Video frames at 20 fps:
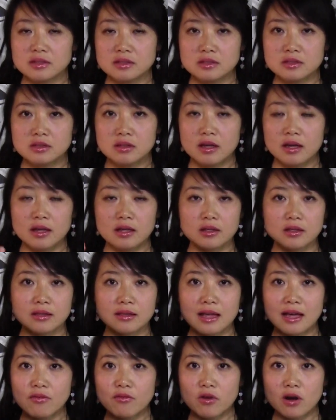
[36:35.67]
It's
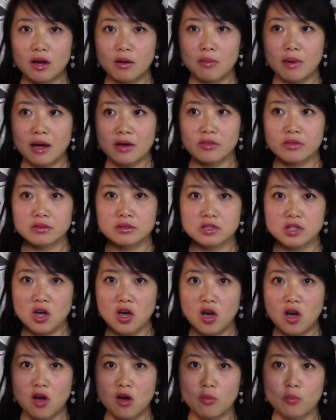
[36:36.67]
never about the
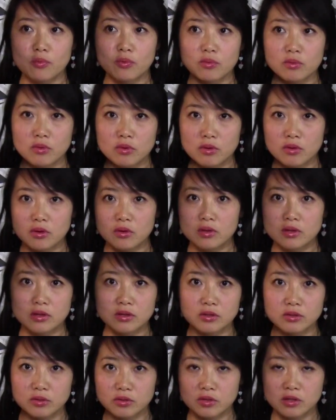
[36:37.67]
top,
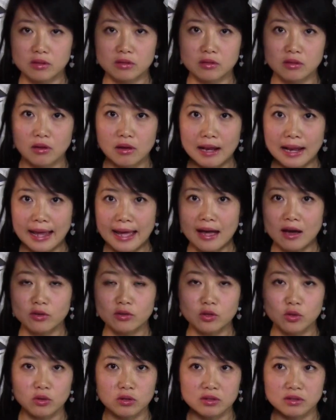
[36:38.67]
the
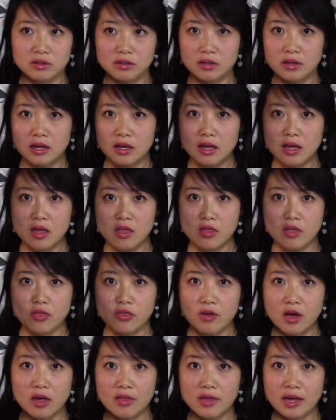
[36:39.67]
cloud or the
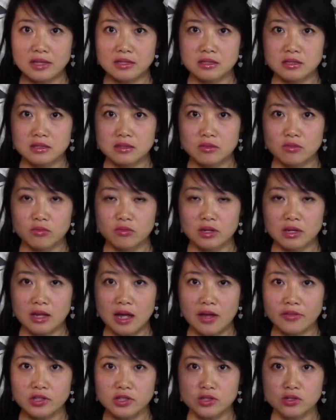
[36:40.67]
thought that's
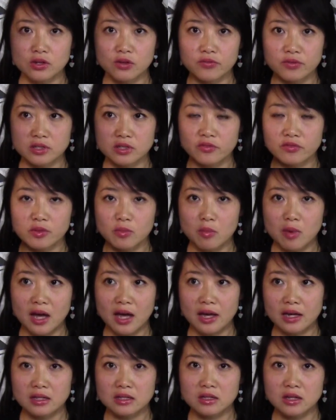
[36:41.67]
really on the surface of the
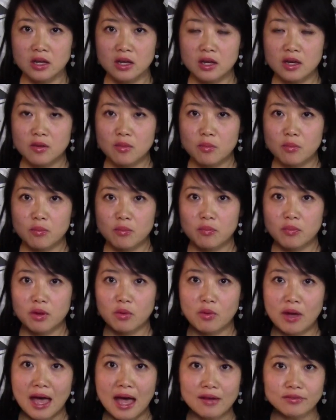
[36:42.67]
mind.
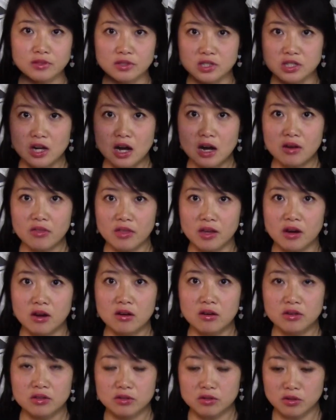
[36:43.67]
But we have to start
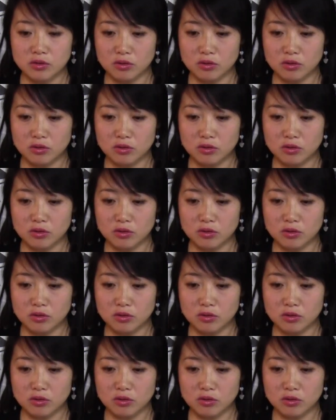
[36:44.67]
there.